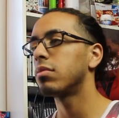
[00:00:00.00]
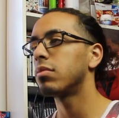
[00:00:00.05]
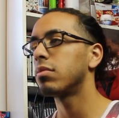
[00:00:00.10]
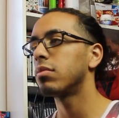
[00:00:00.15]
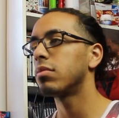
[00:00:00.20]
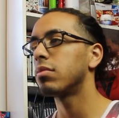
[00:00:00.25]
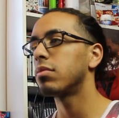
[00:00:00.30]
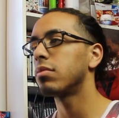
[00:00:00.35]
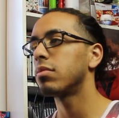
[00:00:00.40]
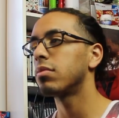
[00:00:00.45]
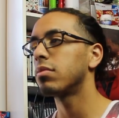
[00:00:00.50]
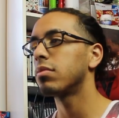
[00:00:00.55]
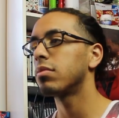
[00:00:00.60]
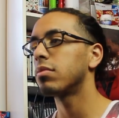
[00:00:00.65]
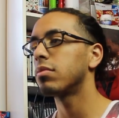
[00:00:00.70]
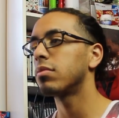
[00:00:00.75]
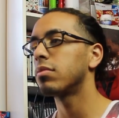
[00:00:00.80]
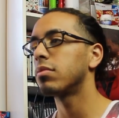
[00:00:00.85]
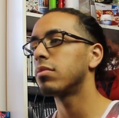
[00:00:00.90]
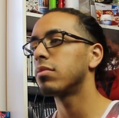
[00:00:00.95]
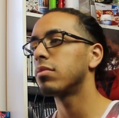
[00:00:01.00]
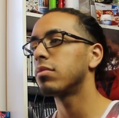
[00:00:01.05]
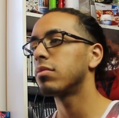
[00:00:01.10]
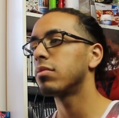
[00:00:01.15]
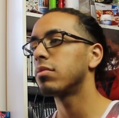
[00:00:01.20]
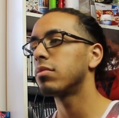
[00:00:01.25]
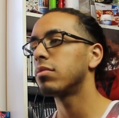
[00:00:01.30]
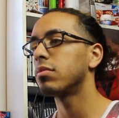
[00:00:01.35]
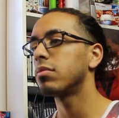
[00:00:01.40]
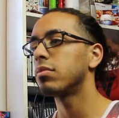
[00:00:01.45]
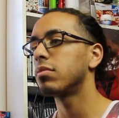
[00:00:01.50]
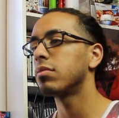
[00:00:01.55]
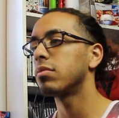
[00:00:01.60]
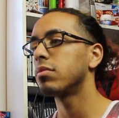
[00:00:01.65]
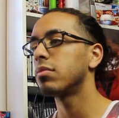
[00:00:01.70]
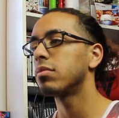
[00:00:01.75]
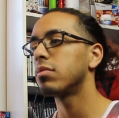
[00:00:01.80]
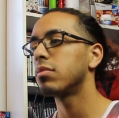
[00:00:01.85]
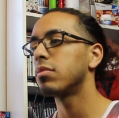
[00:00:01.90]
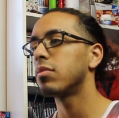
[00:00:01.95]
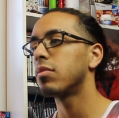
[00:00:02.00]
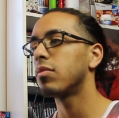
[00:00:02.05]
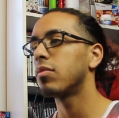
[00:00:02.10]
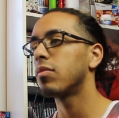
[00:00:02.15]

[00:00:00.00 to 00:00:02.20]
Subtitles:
(no one is talking)